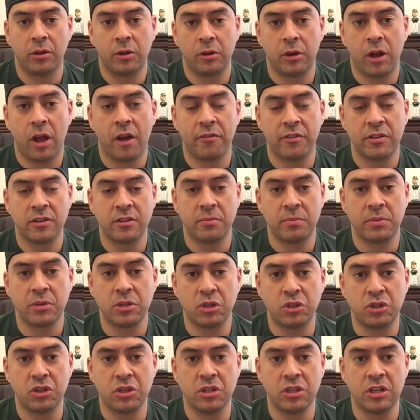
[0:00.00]
your offensive
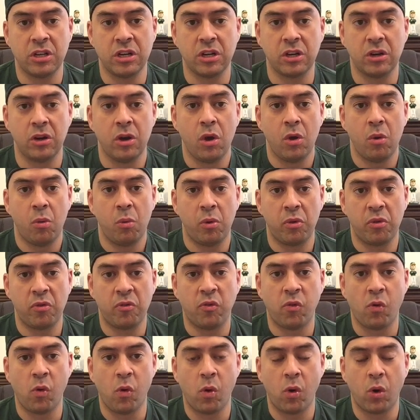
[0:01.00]
positions here with
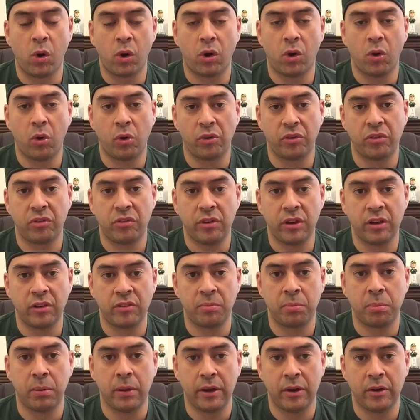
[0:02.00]
4 or
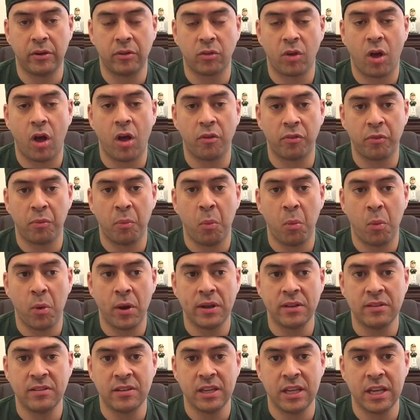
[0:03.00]
6 players all from
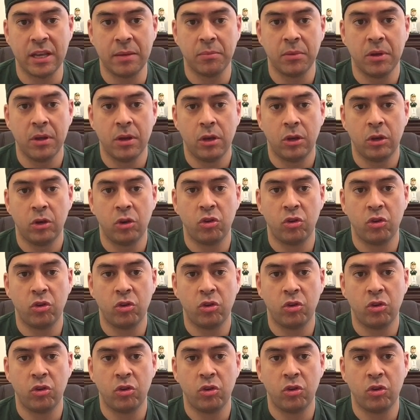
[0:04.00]
one team.